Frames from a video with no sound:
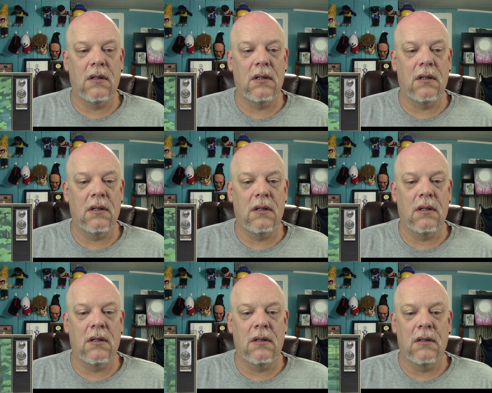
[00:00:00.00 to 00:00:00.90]

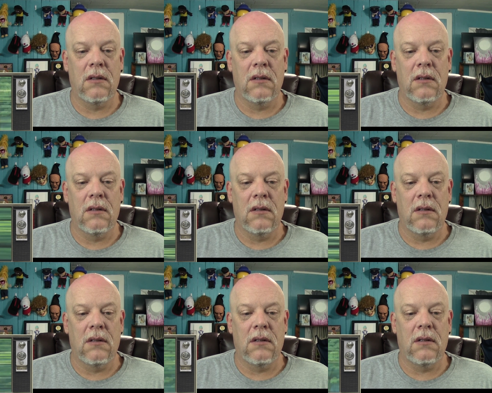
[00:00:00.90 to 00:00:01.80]

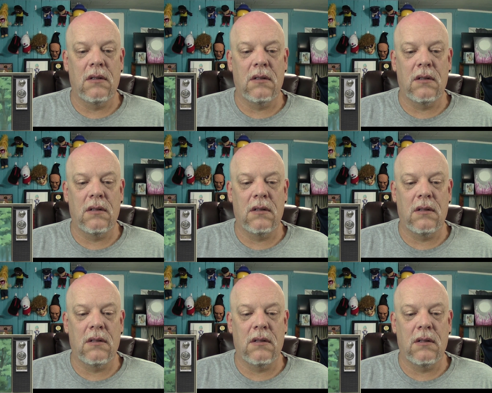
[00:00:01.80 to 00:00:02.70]

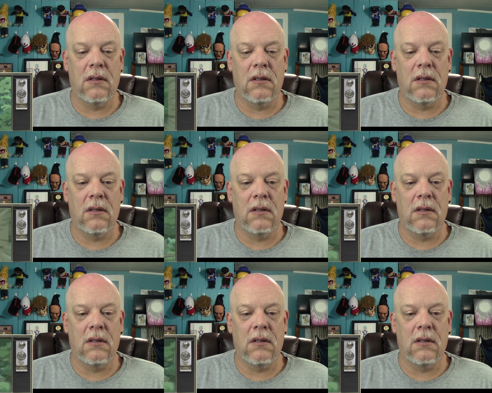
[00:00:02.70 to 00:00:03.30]
[no speech]